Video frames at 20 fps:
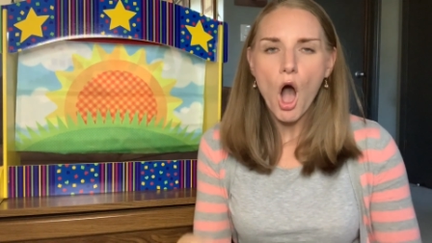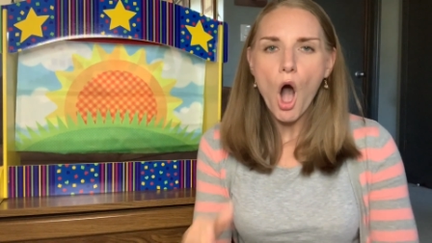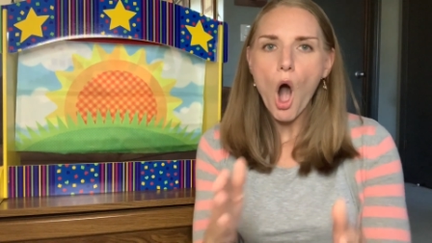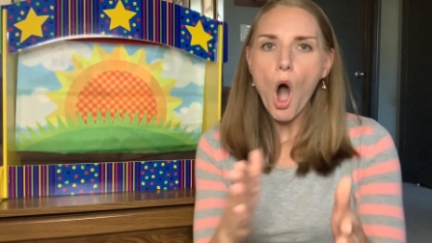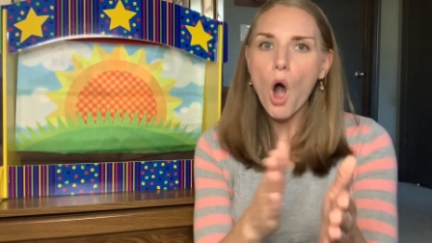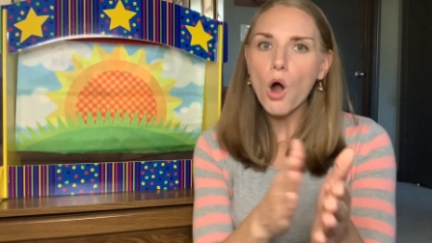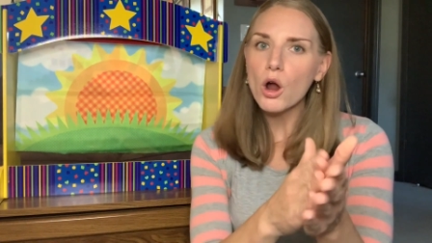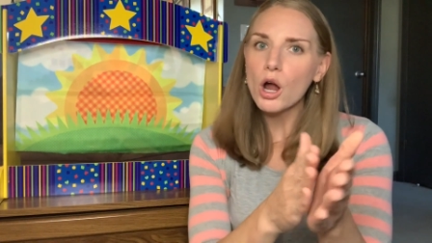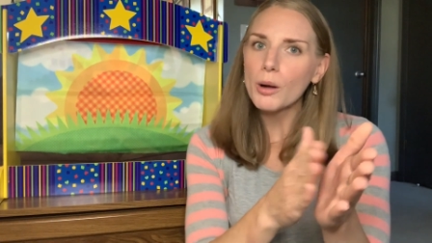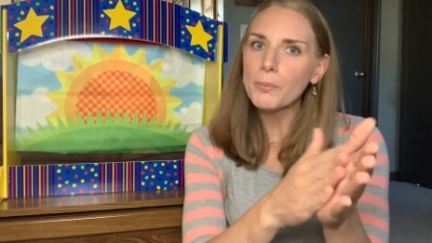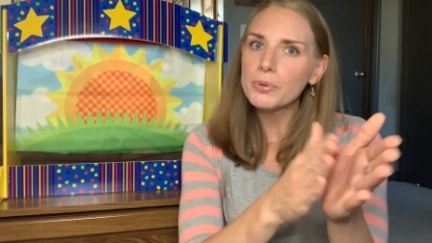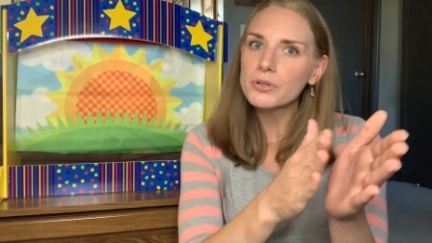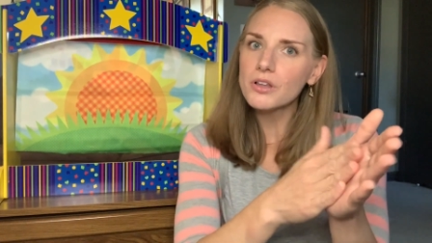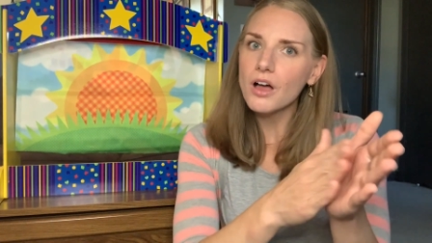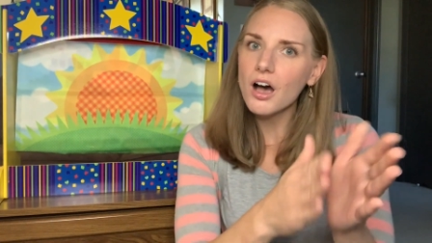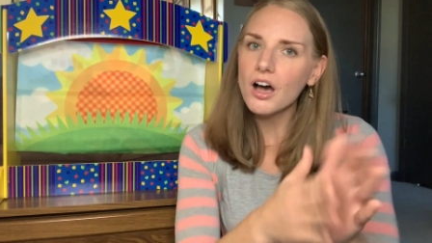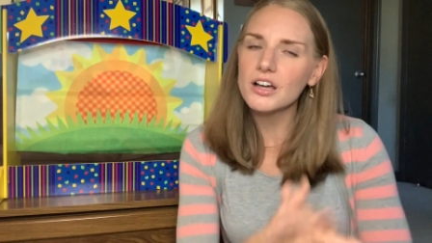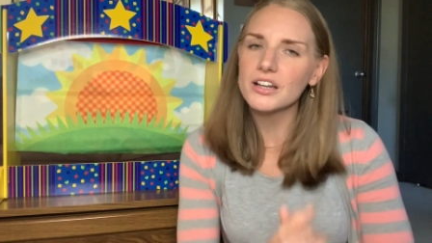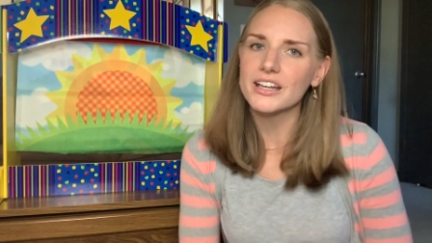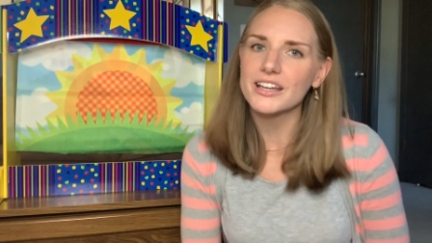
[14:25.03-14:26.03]
are
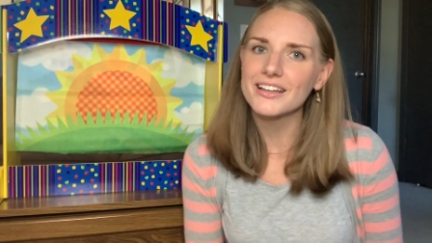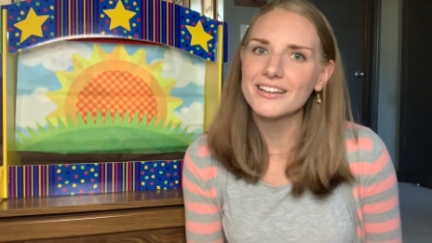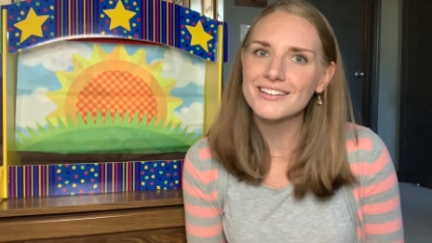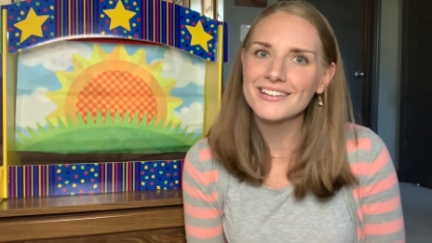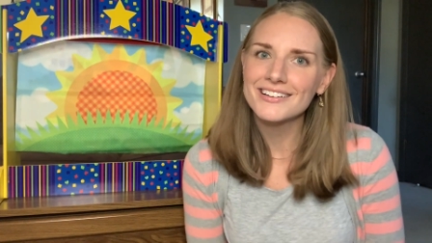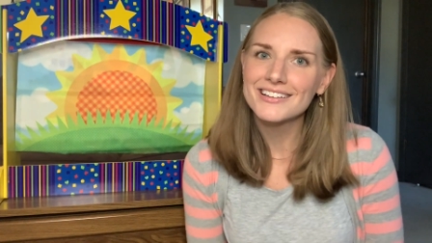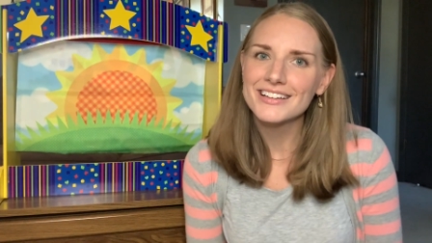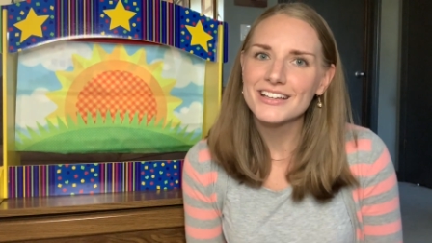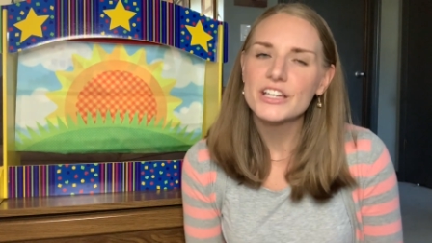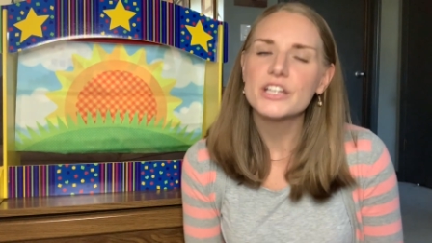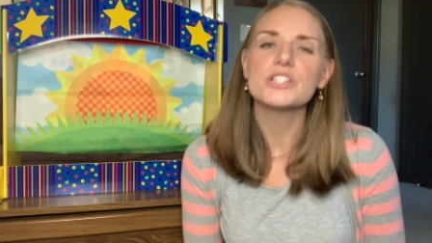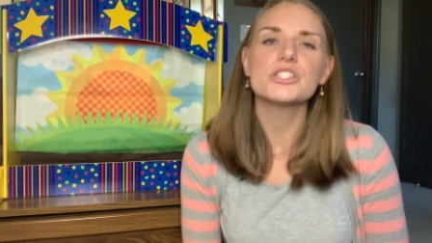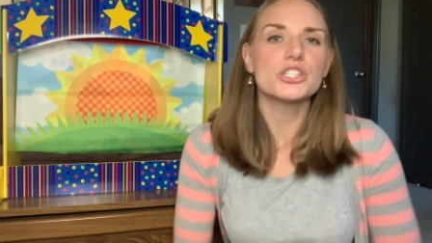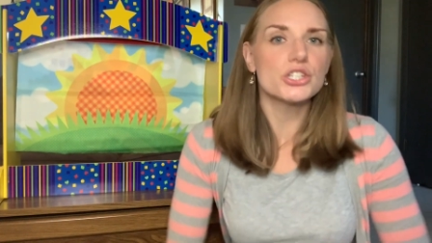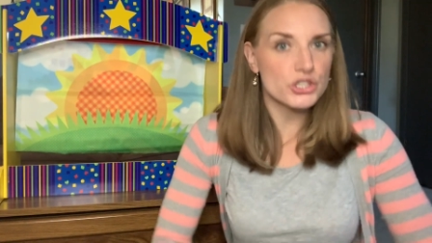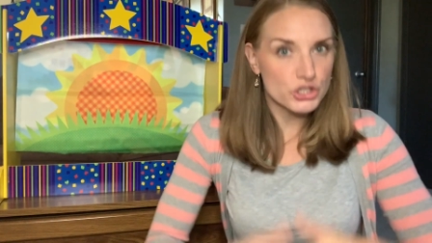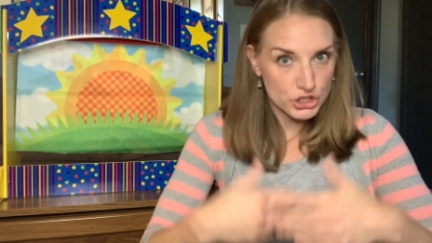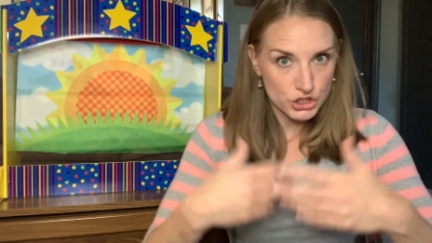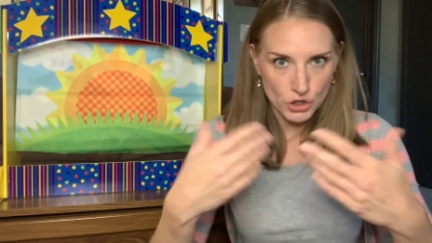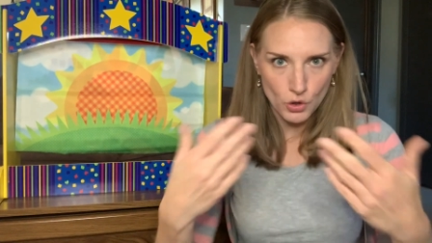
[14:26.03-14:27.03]
applauding to
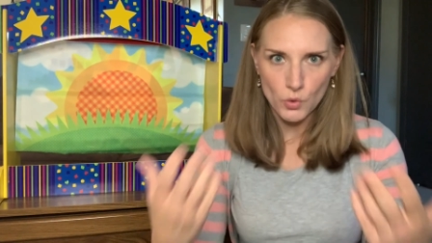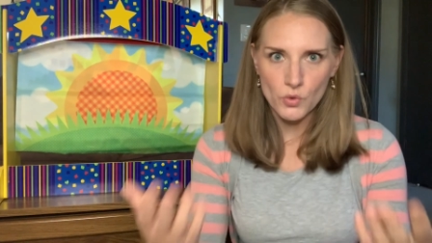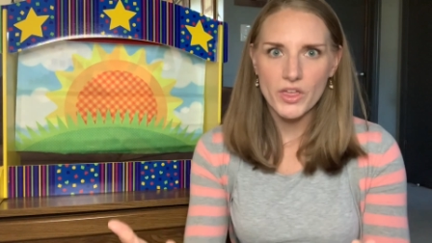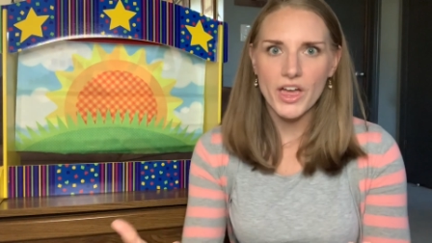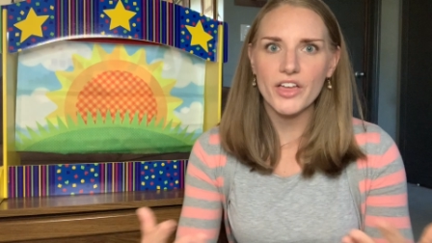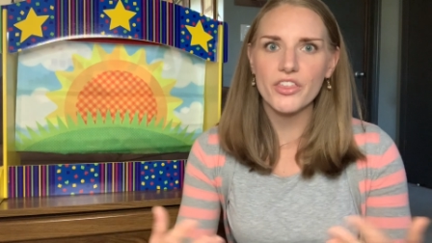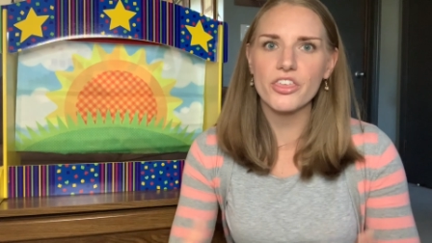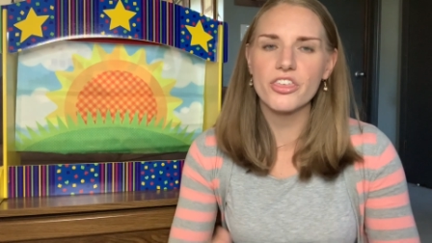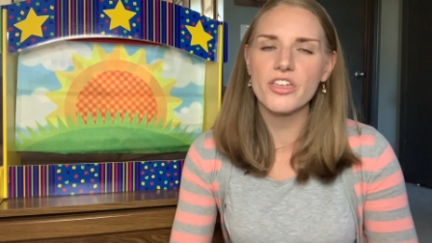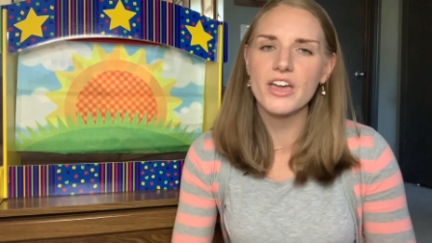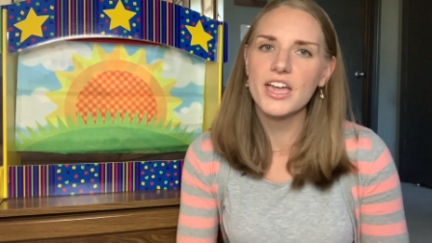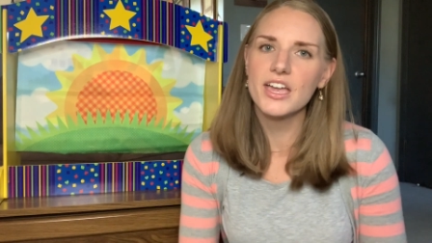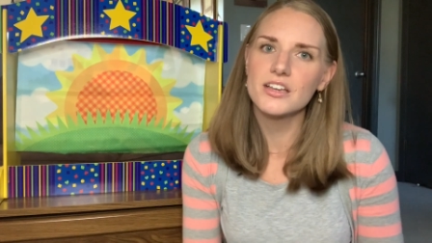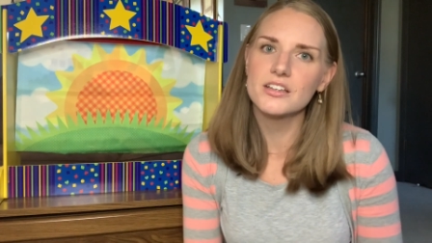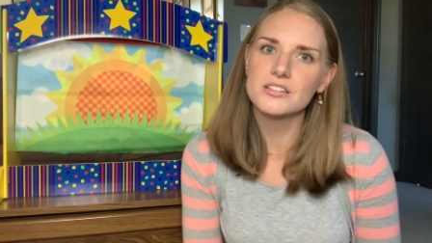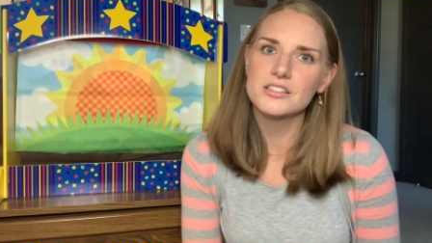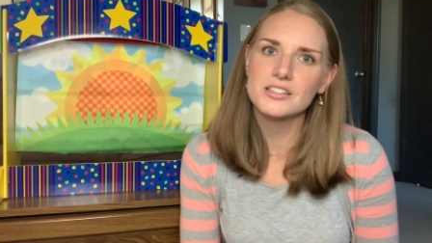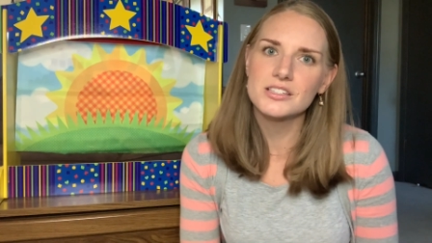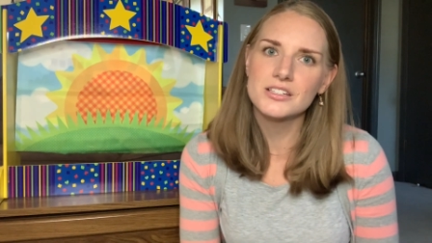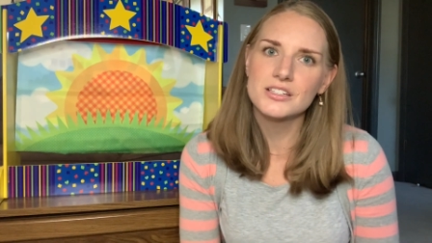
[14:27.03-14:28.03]
show that
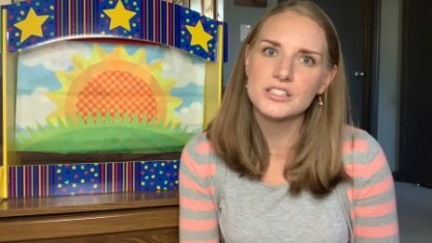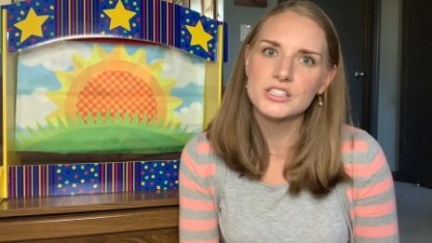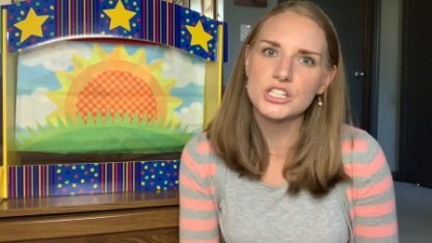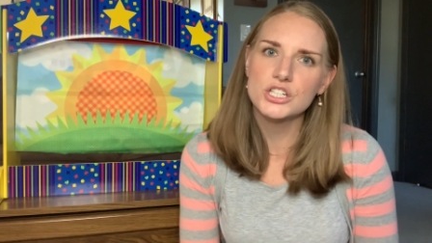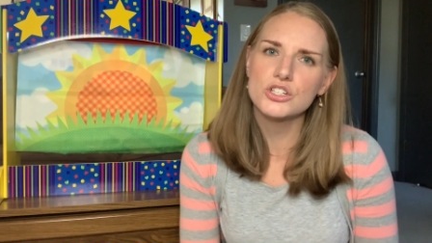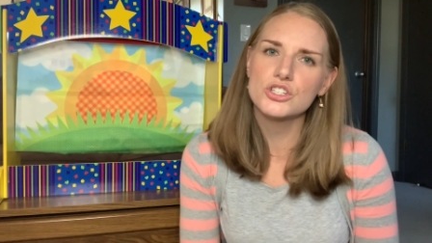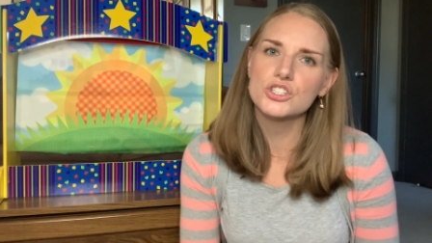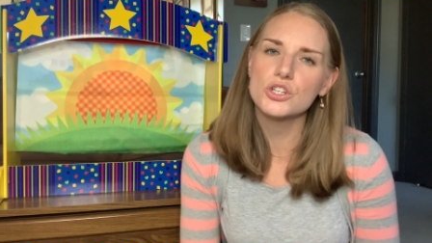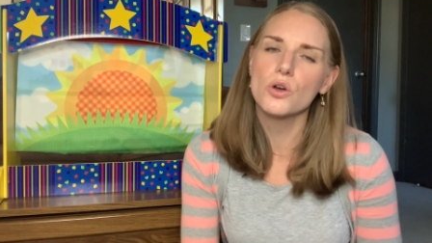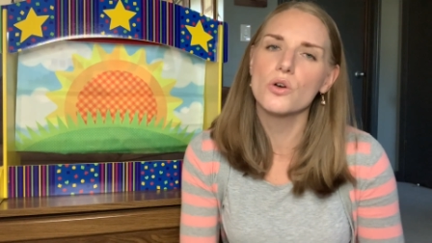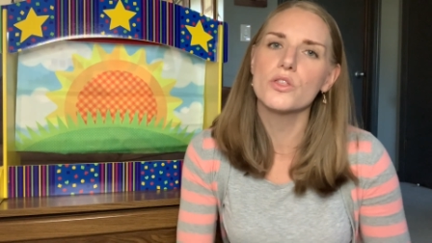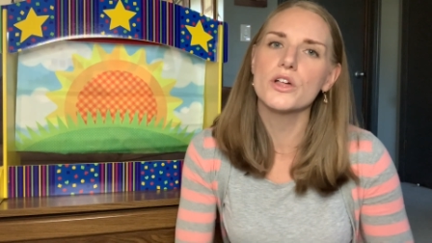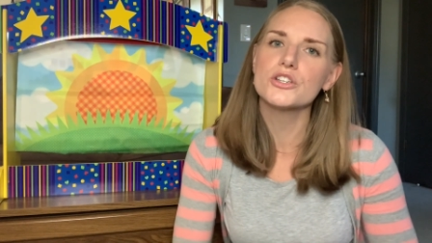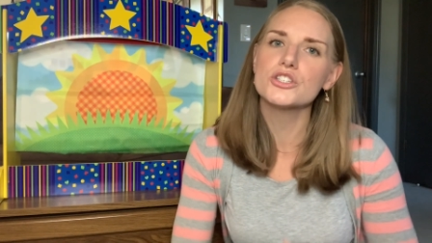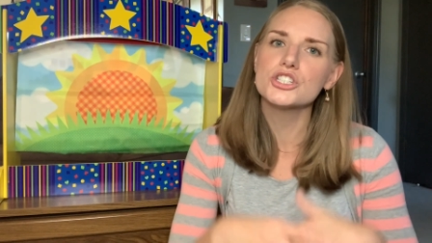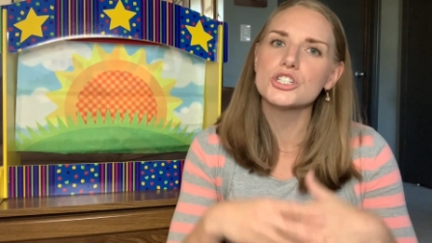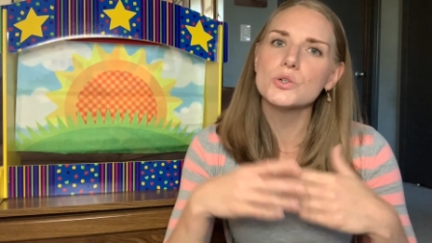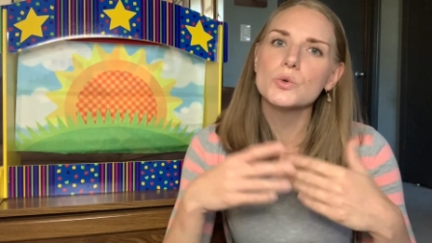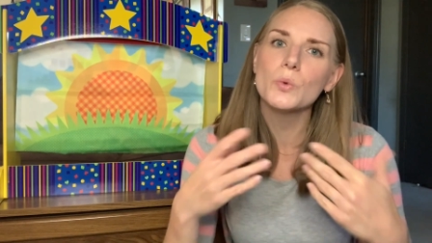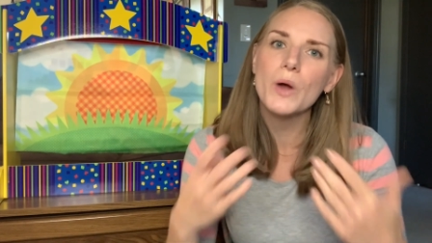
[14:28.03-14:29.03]
thanks, to show that
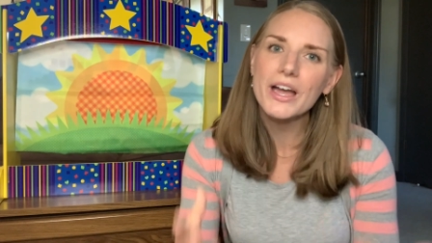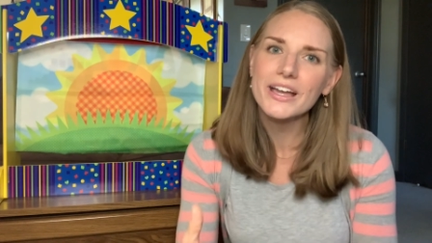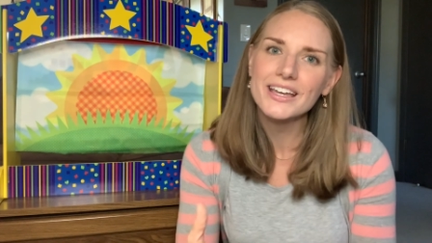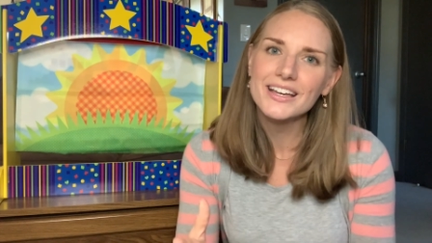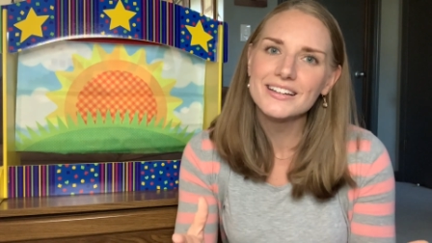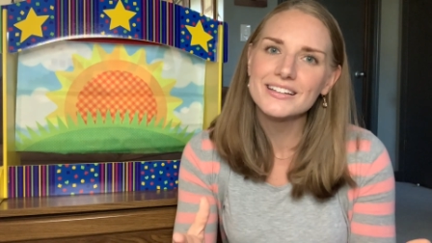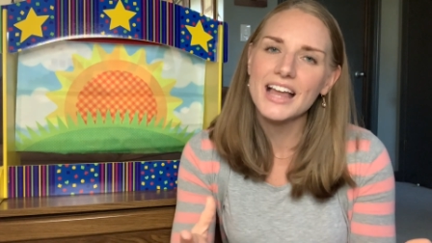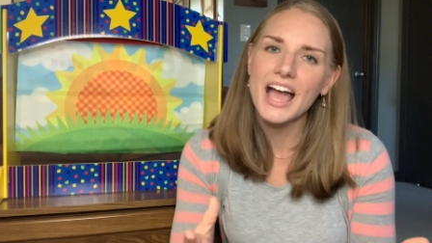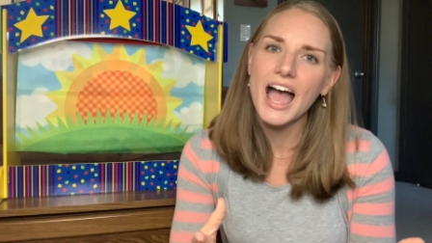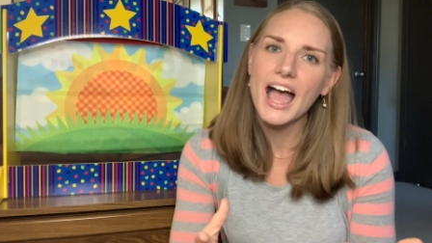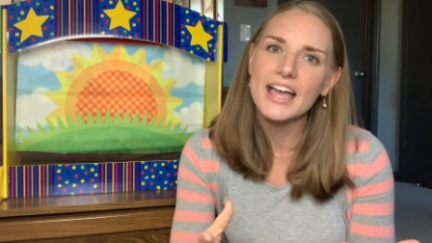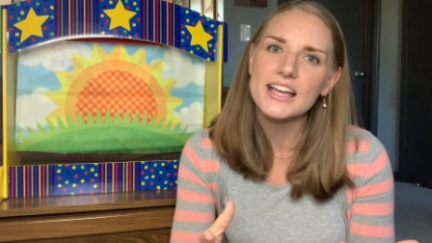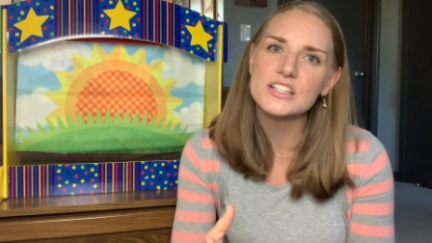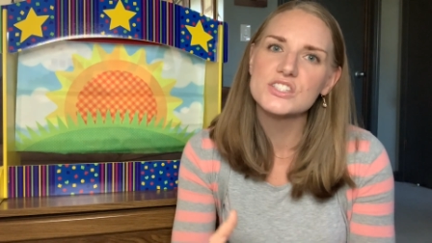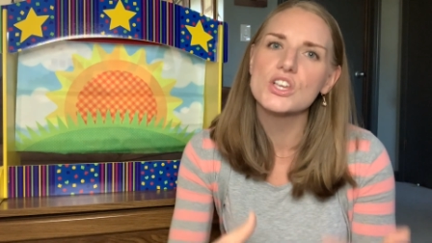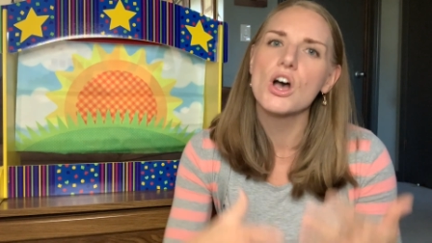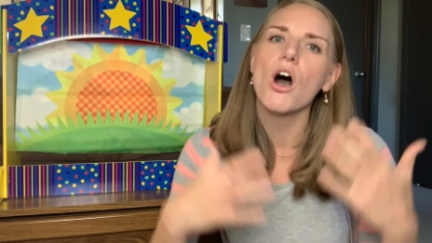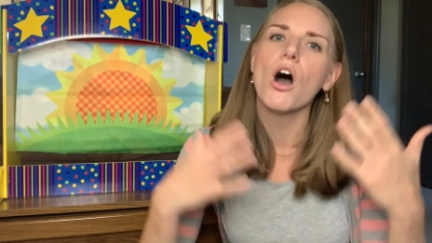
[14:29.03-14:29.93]
you recognize